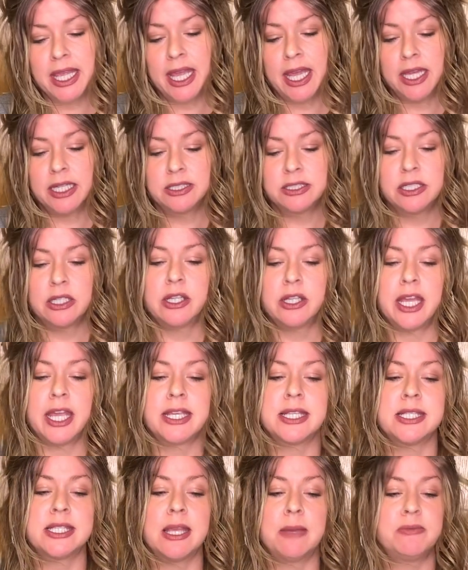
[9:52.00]
candle,
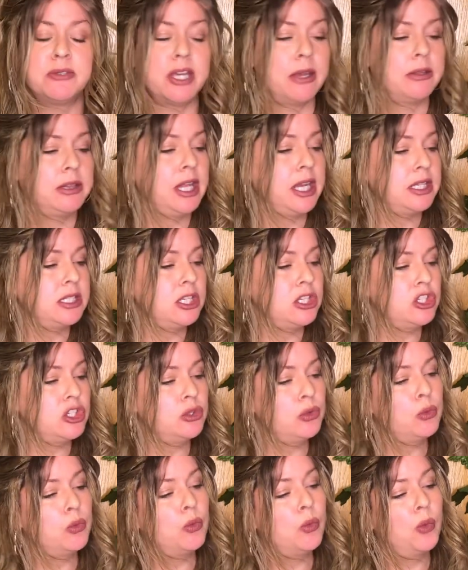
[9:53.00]
except I'd like to
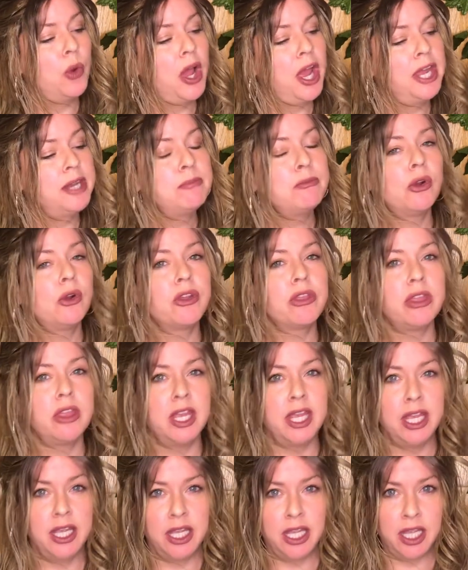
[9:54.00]
do one more
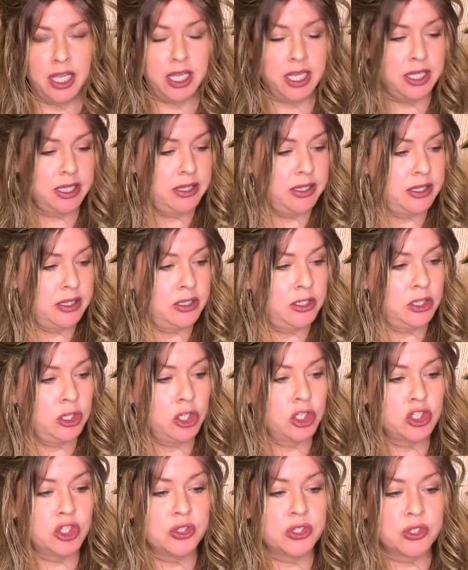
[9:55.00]
thing in
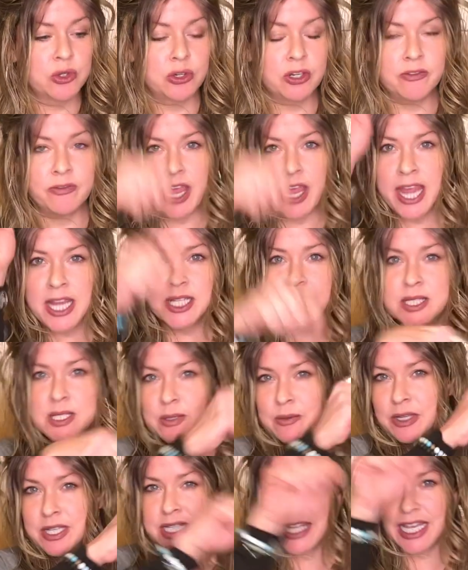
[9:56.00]
to sort of,
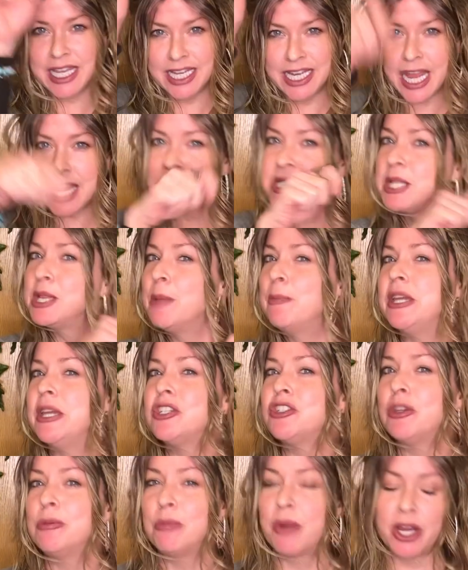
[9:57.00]
it's like an
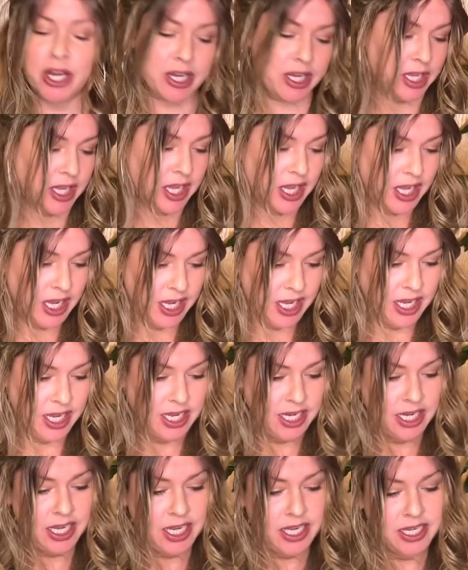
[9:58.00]
exclamation mark.
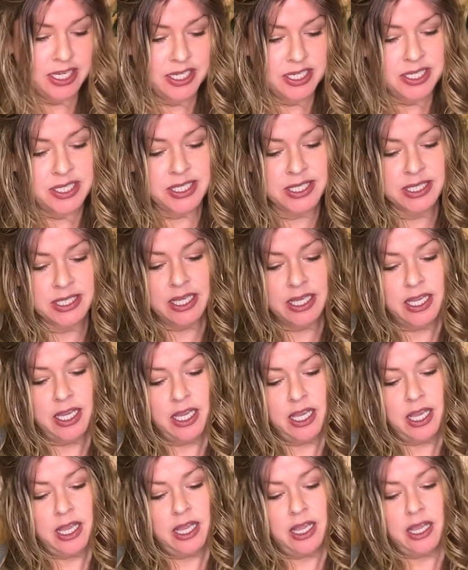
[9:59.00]
It is
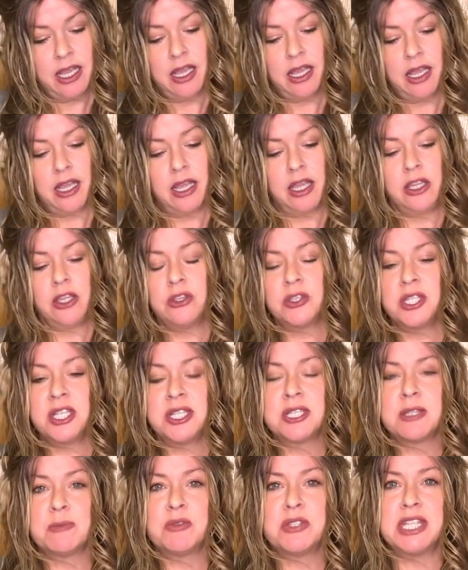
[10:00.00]

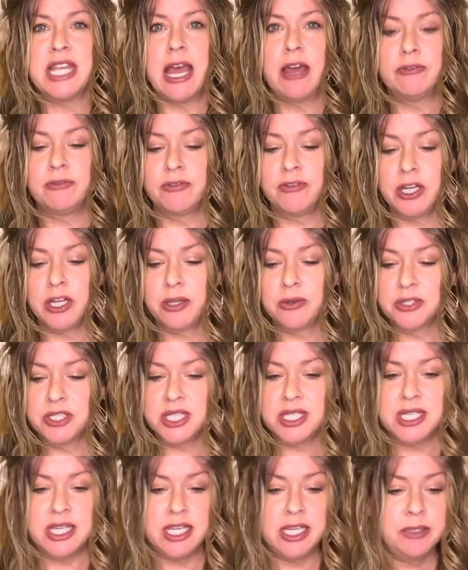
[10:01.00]
using some sound
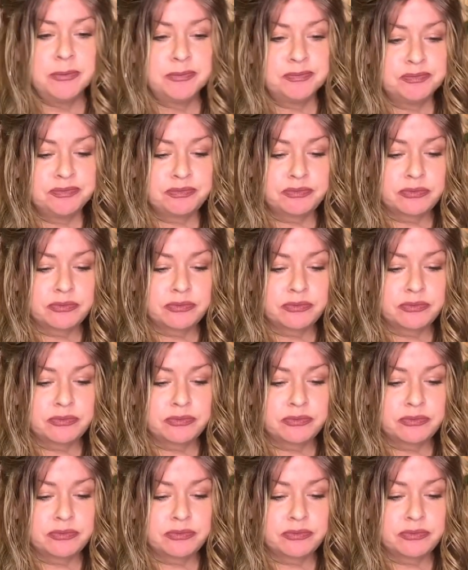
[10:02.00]
frequency